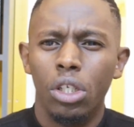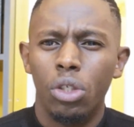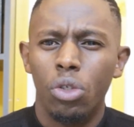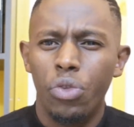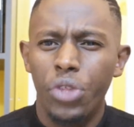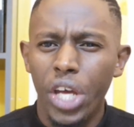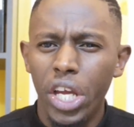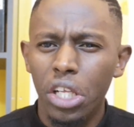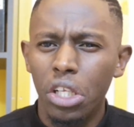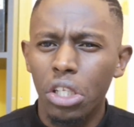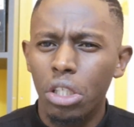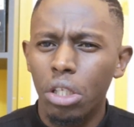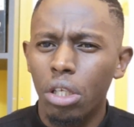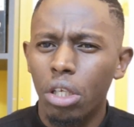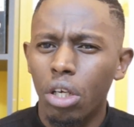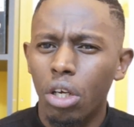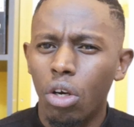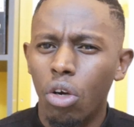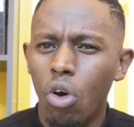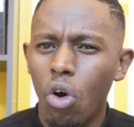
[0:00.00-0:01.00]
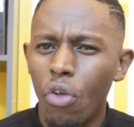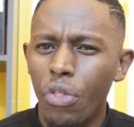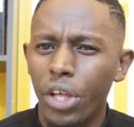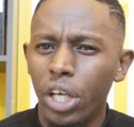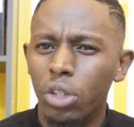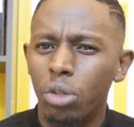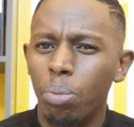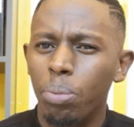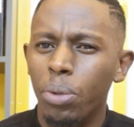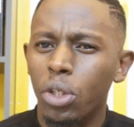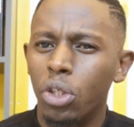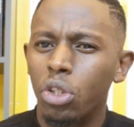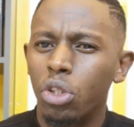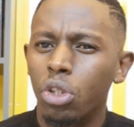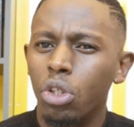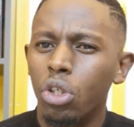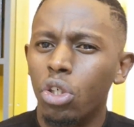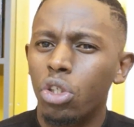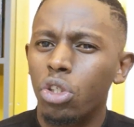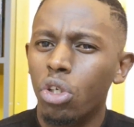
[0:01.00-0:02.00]
Do they go there to
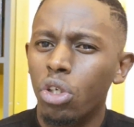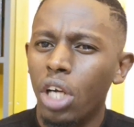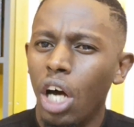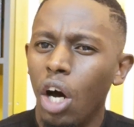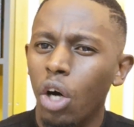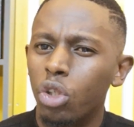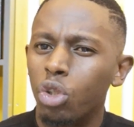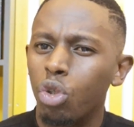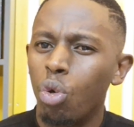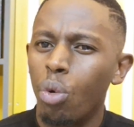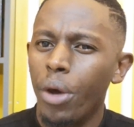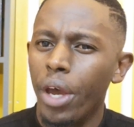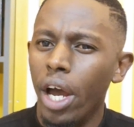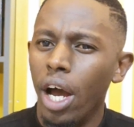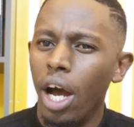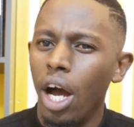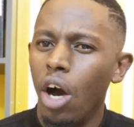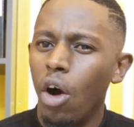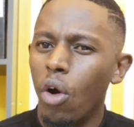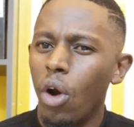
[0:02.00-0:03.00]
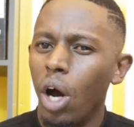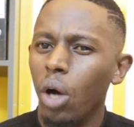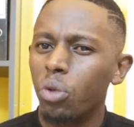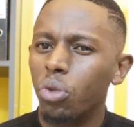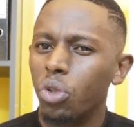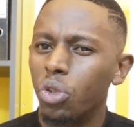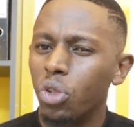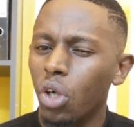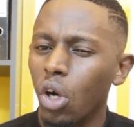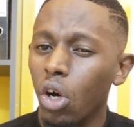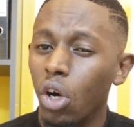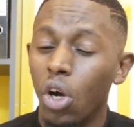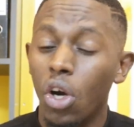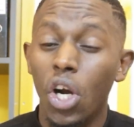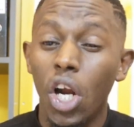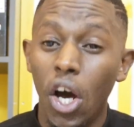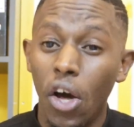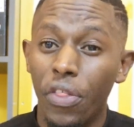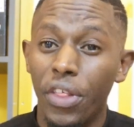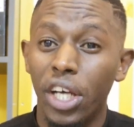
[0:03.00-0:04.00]
be shown how to wear or how to talk?
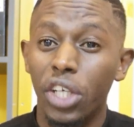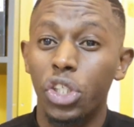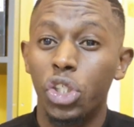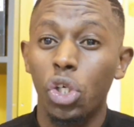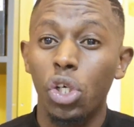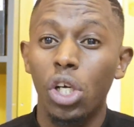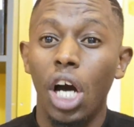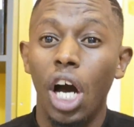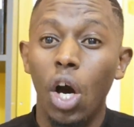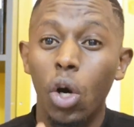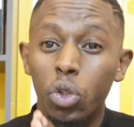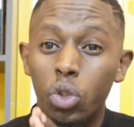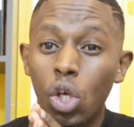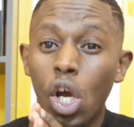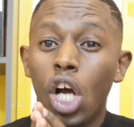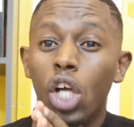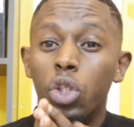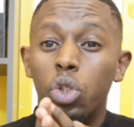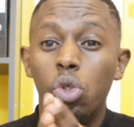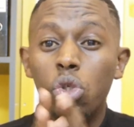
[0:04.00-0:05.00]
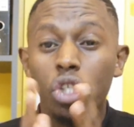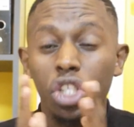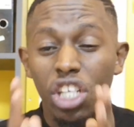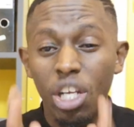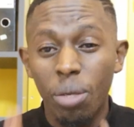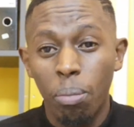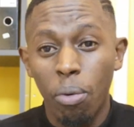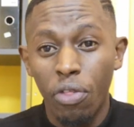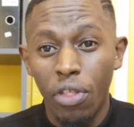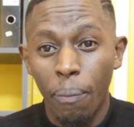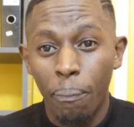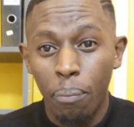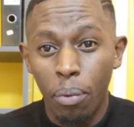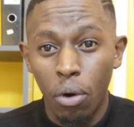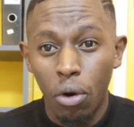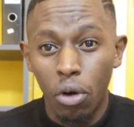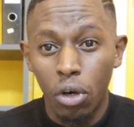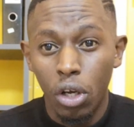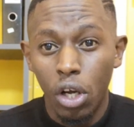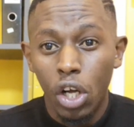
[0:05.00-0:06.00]
No, they are shown how to dribble the
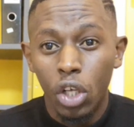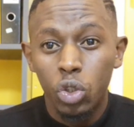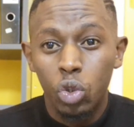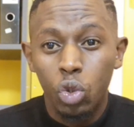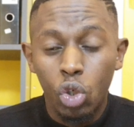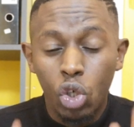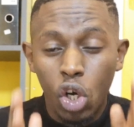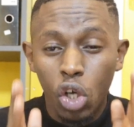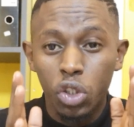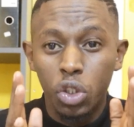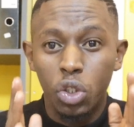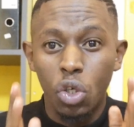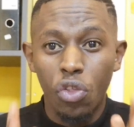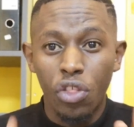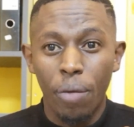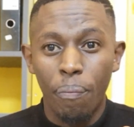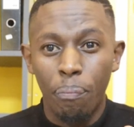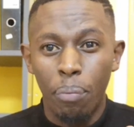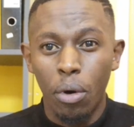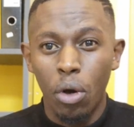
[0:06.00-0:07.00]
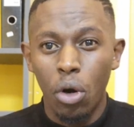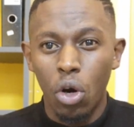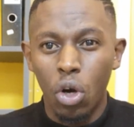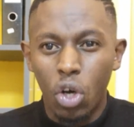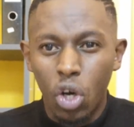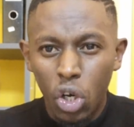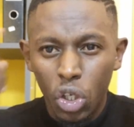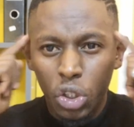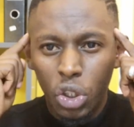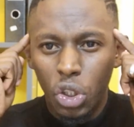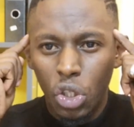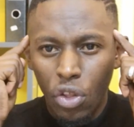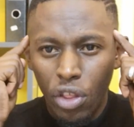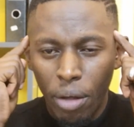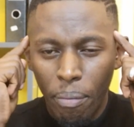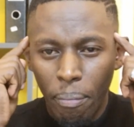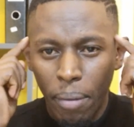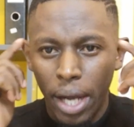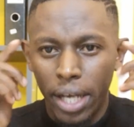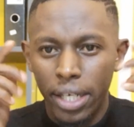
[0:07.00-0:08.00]
ball, to control the ball, control
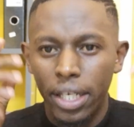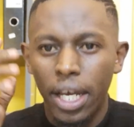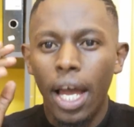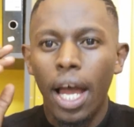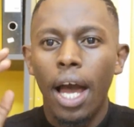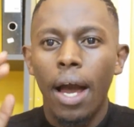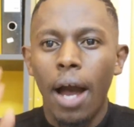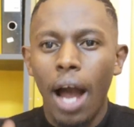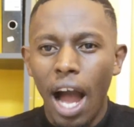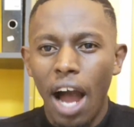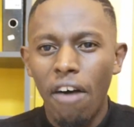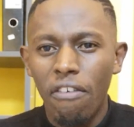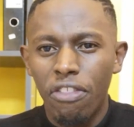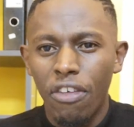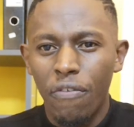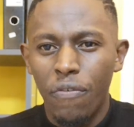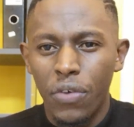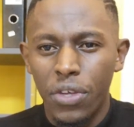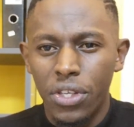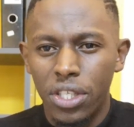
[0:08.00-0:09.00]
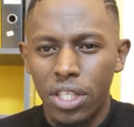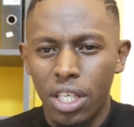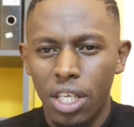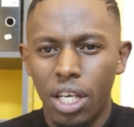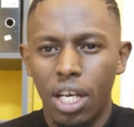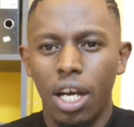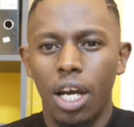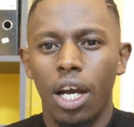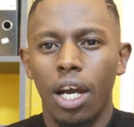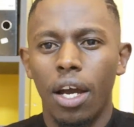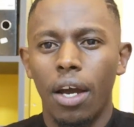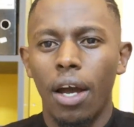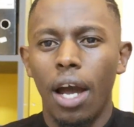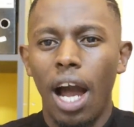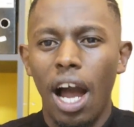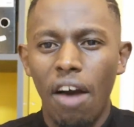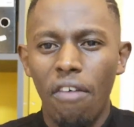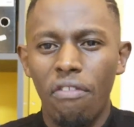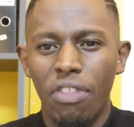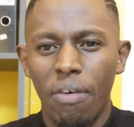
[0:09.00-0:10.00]
the mind, have the physique,
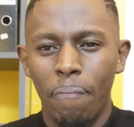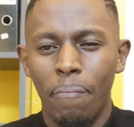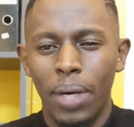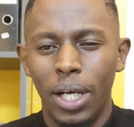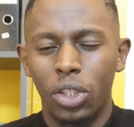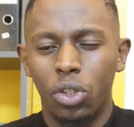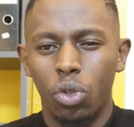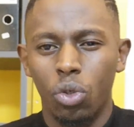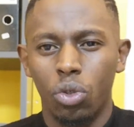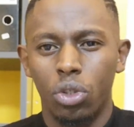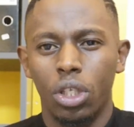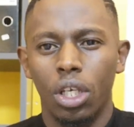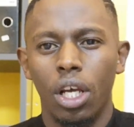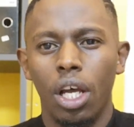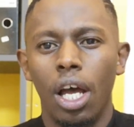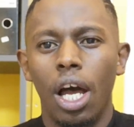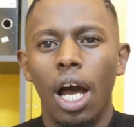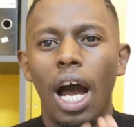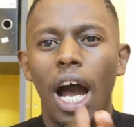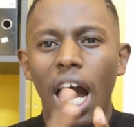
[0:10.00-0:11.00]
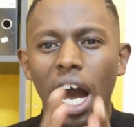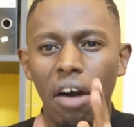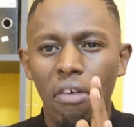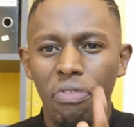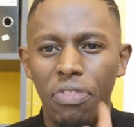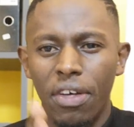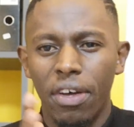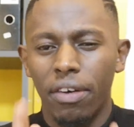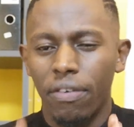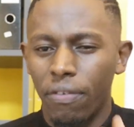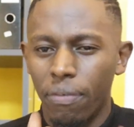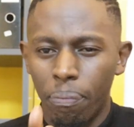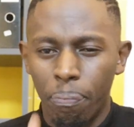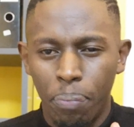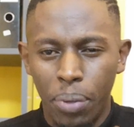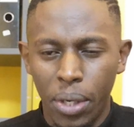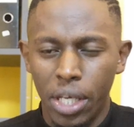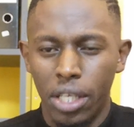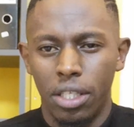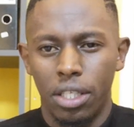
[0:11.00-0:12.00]
have the muscles, have the
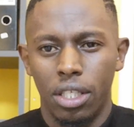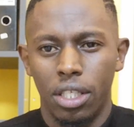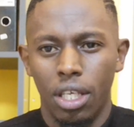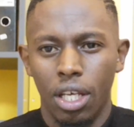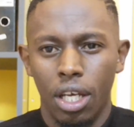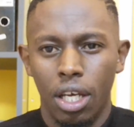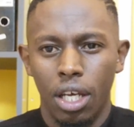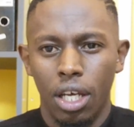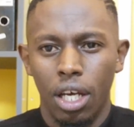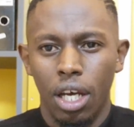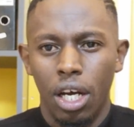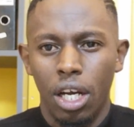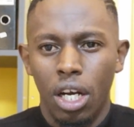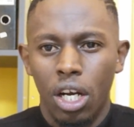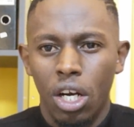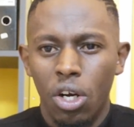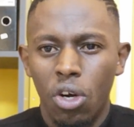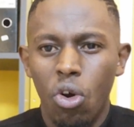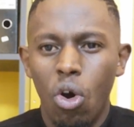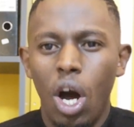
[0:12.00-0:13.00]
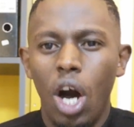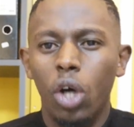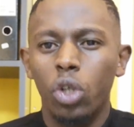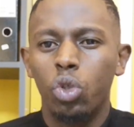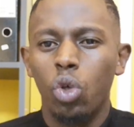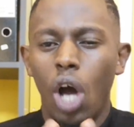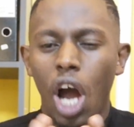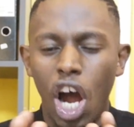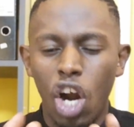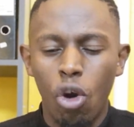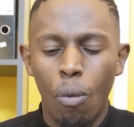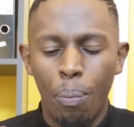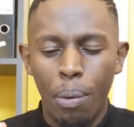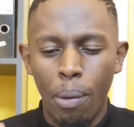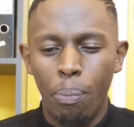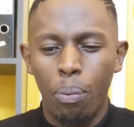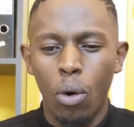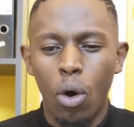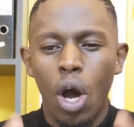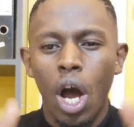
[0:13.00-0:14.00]
pace, know how to handle
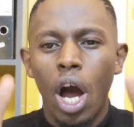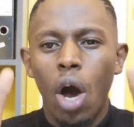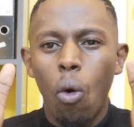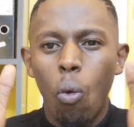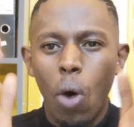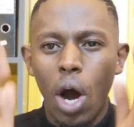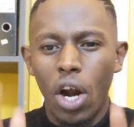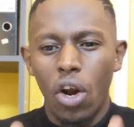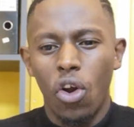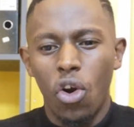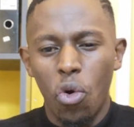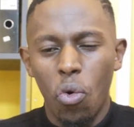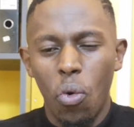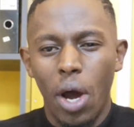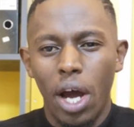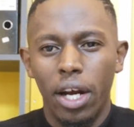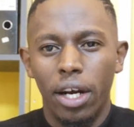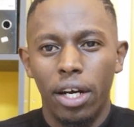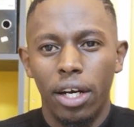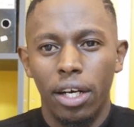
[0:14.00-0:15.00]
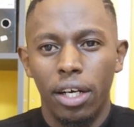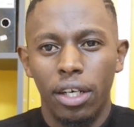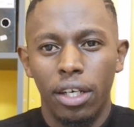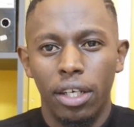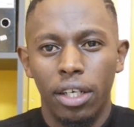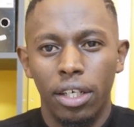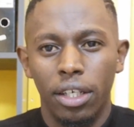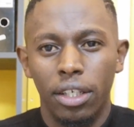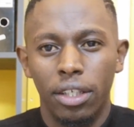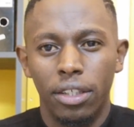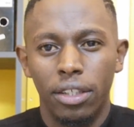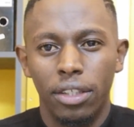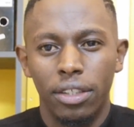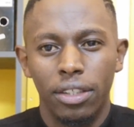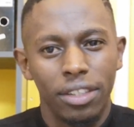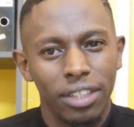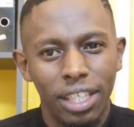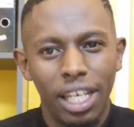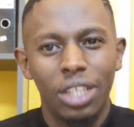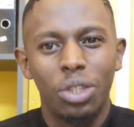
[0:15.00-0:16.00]
people one-on-one.
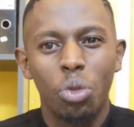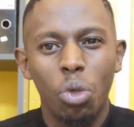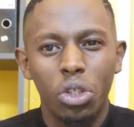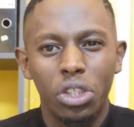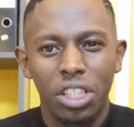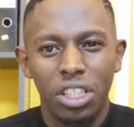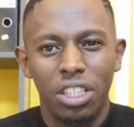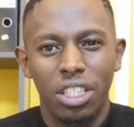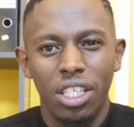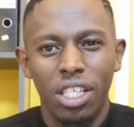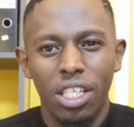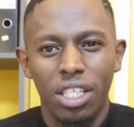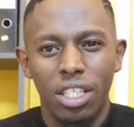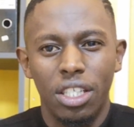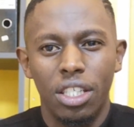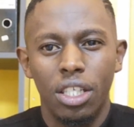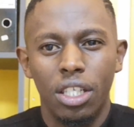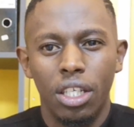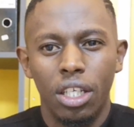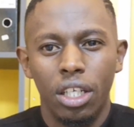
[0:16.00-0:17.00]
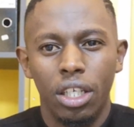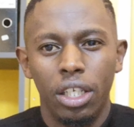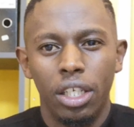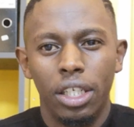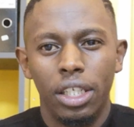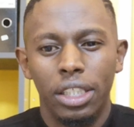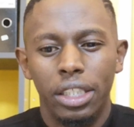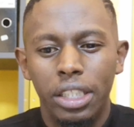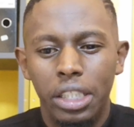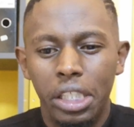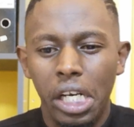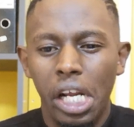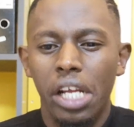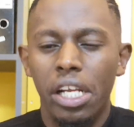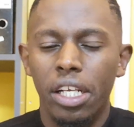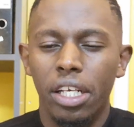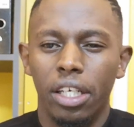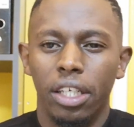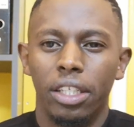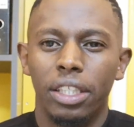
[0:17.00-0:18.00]
That's what it is.
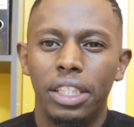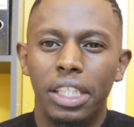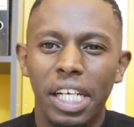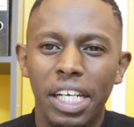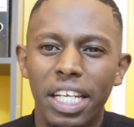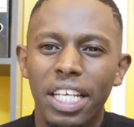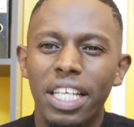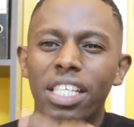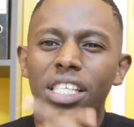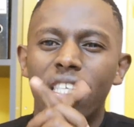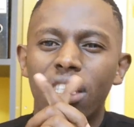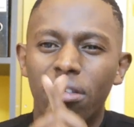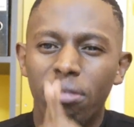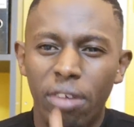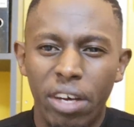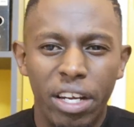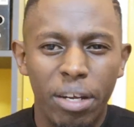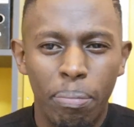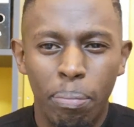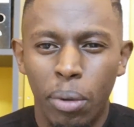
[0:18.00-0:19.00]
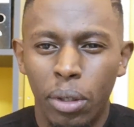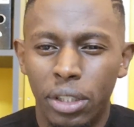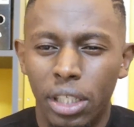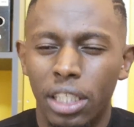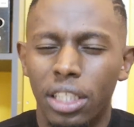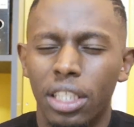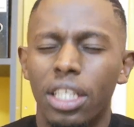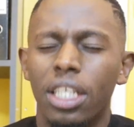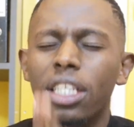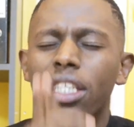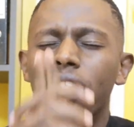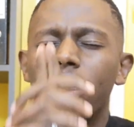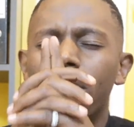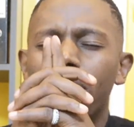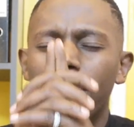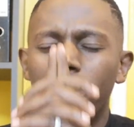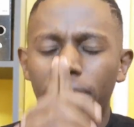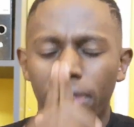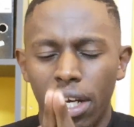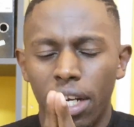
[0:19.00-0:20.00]
Training is very important. It's
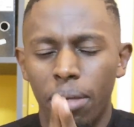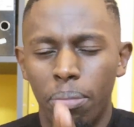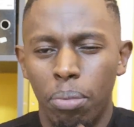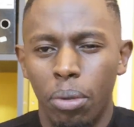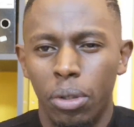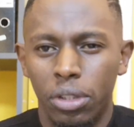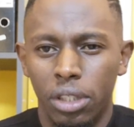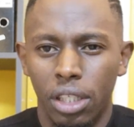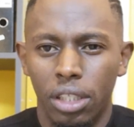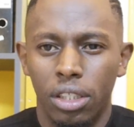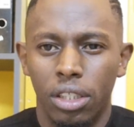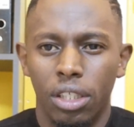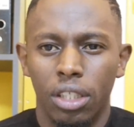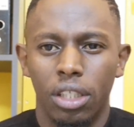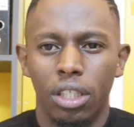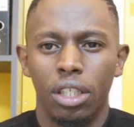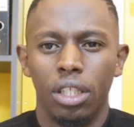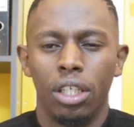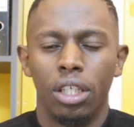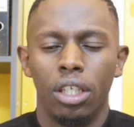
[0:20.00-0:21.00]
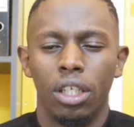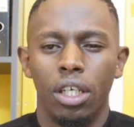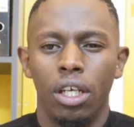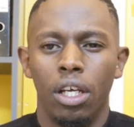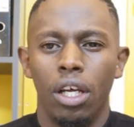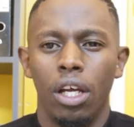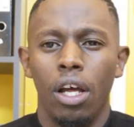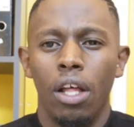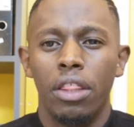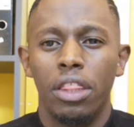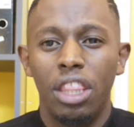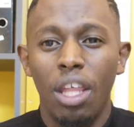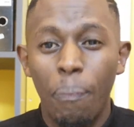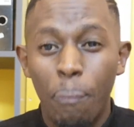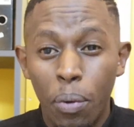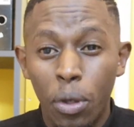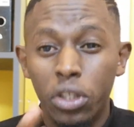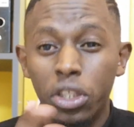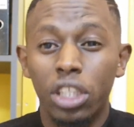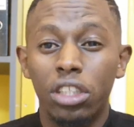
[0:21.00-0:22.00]
very important. The
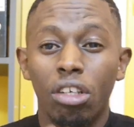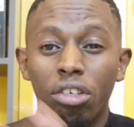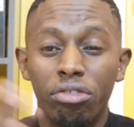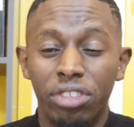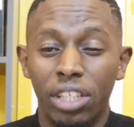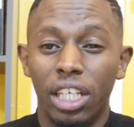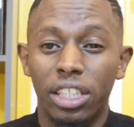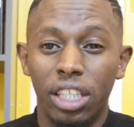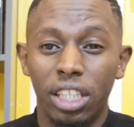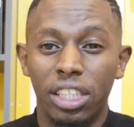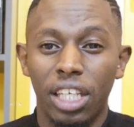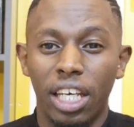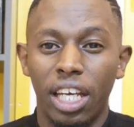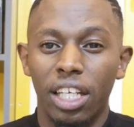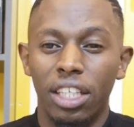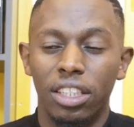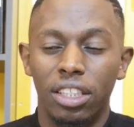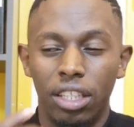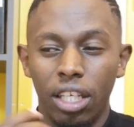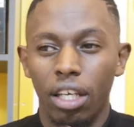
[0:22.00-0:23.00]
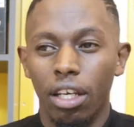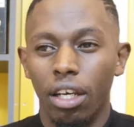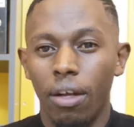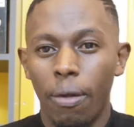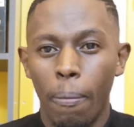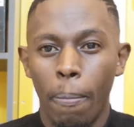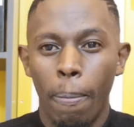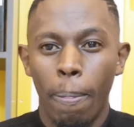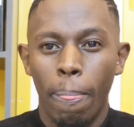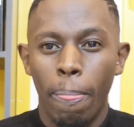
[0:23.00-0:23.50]
process of success, I can say,